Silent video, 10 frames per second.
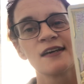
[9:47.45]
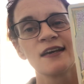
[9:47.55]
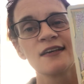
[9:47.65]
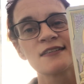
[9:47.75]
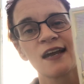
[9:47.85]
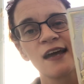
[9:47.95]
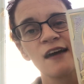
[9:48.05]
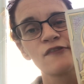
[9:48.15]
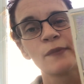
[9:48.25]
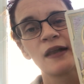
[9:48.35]
he's gonna
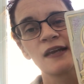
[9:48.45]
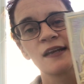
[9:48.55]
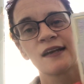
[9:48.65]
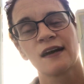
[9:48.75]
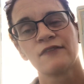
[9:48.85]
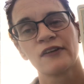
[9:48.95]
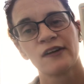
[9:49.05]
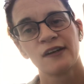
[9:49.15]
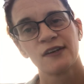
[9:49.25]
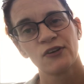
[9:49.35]
have money to
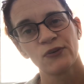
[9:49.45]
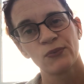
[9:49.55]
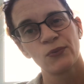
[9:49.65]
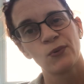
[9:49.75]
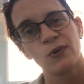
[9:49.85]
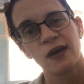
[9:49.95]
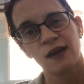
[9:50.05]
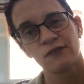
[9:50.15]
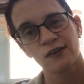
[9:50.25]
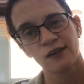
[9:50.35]
cover
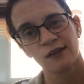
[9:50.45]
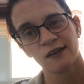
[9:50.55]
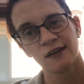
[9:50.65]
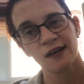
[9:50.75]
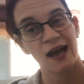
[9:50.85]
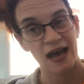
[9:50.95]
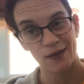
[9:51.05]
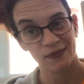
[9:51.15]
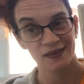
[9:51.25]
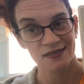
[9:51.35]
whatever
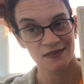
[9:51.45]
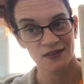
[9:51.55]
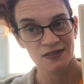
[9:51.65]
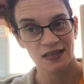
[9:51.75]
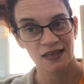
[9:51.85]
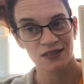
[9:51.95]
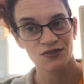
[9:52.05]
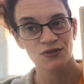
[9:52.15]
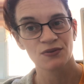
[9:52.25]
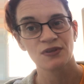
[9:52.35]
happens if there's any
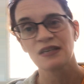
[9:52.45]
issue.